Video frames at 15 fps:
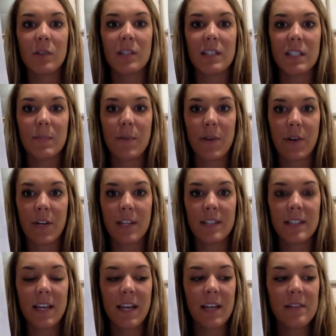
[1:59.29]

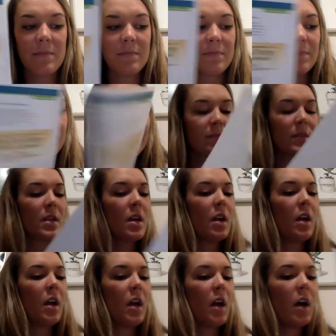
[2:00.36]
experiencing.
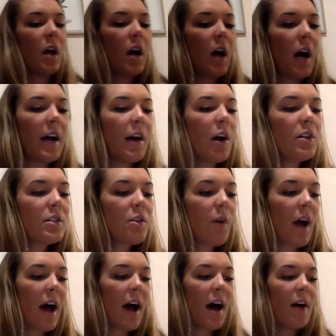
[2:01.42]
I also
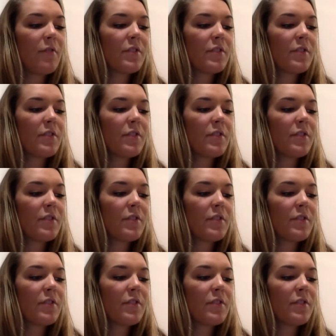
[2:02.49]
have